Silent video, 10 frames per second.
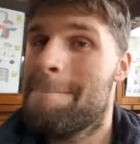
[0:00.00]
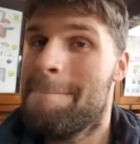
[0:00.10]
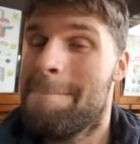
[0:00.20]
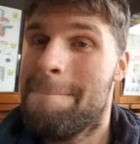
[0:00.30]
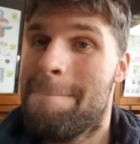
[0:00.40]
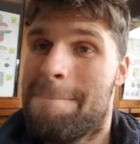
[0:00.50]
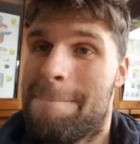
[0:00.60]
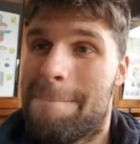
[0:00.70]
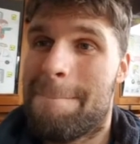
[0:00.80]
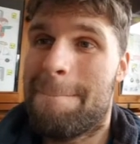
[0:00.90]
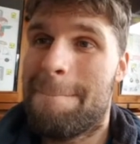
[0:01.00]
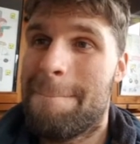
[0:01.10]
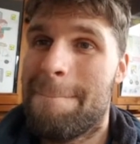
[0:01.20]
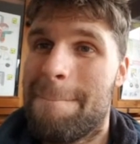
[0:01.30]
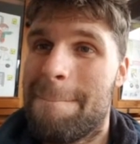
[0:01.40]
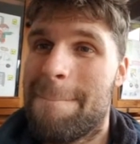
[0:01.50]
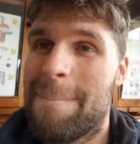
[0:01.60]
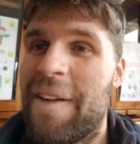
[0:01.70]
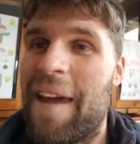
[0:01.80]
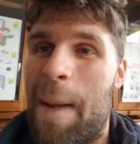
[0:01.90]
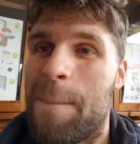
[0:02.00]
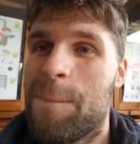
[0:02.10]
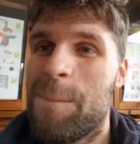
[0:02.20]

Mm. Okay.